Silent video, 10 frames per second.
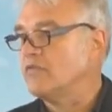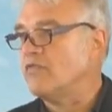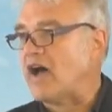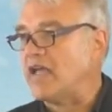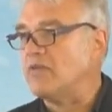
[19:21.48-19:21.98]

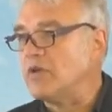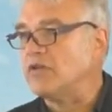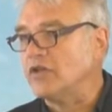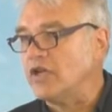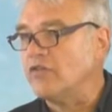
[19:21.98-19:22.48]

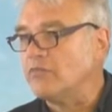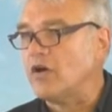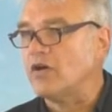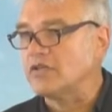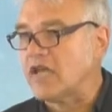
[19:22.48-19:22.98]
viability of
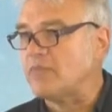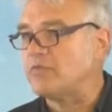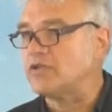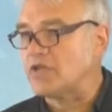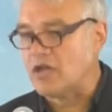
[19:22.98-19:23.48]
Paul's
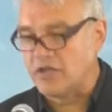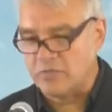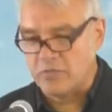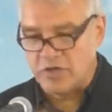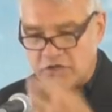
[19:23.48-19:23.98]

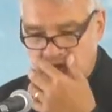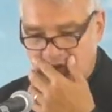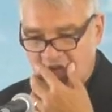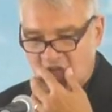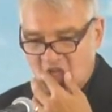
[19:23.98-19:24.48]
apostolic
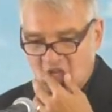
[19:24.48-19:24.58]
ministry.